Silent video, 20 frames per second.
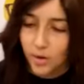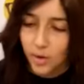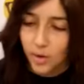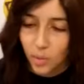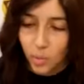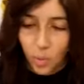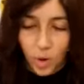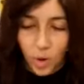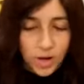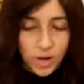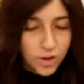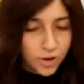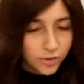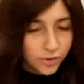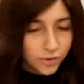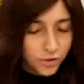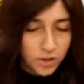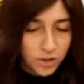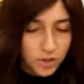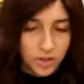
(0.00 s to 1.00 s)

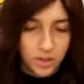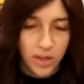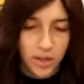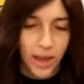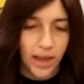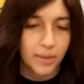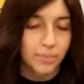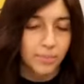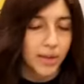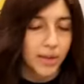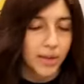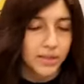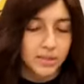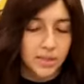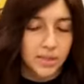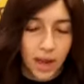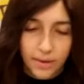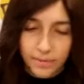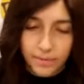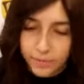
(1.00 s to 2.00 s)
wonderful and makes
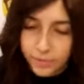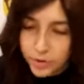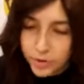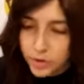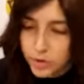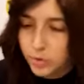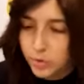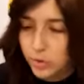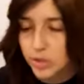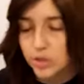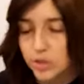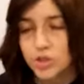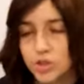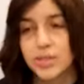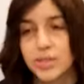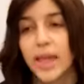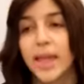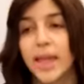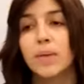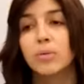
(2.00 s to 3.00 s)
time for you and
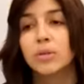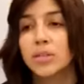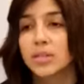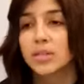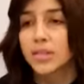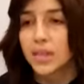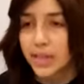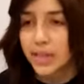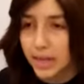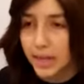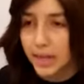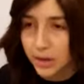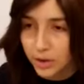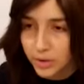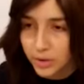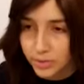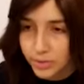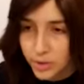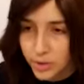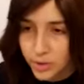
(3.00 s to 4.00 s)
she's able to take care
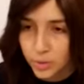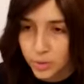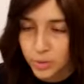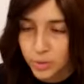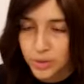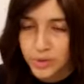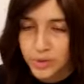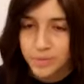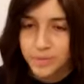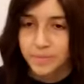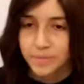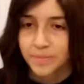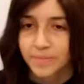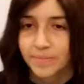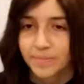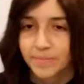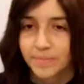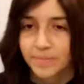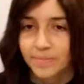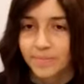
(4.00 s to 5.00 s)
of you,
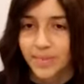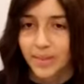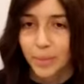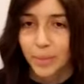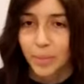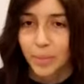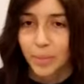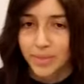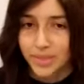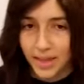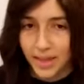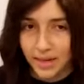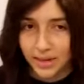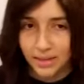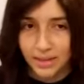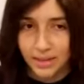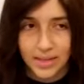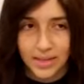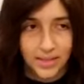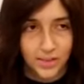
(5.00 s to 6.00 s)
but
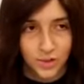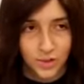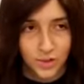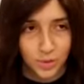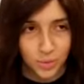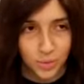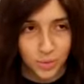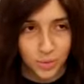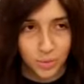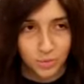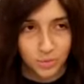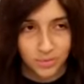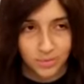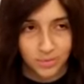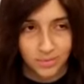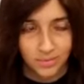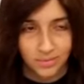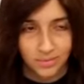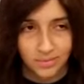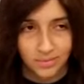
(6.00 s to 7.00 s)
then leads you
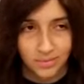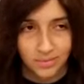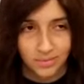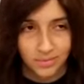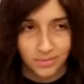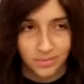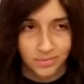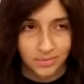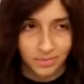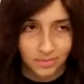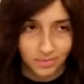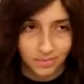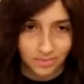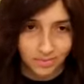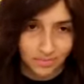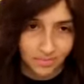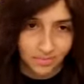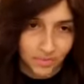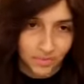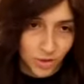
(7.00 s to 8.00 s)

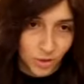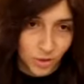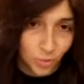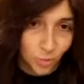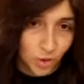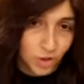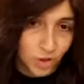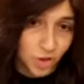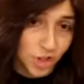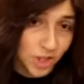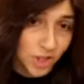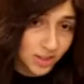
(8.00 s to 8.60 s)
to what she